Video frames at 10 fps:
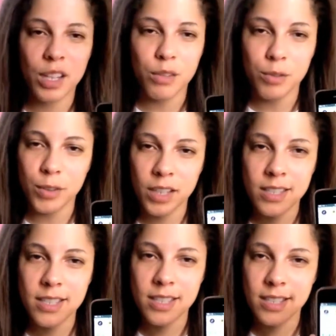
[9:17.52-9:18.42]
at the
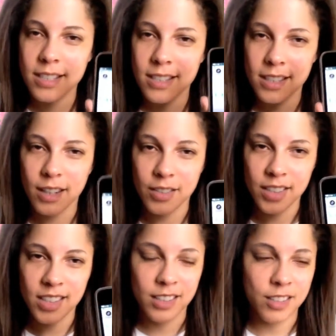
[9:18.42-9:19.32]
front of
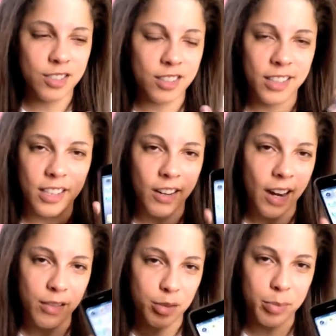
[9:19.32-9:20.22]
it, it looks just like your
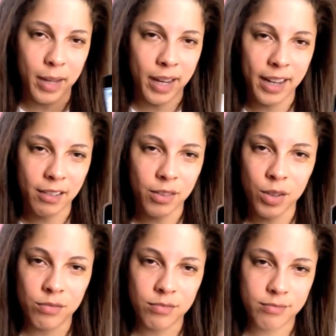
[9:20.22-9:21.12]
average black
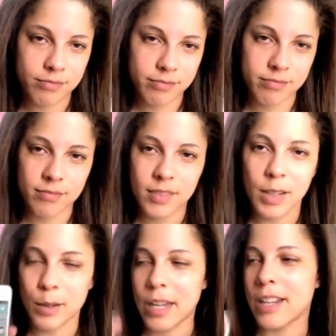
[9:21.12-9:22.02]
iPhone.
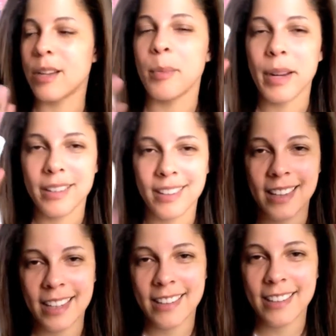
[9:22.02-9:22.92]
And then compared to
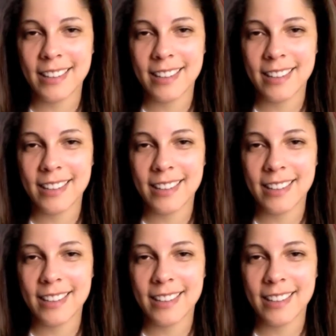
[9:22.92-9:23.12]
this,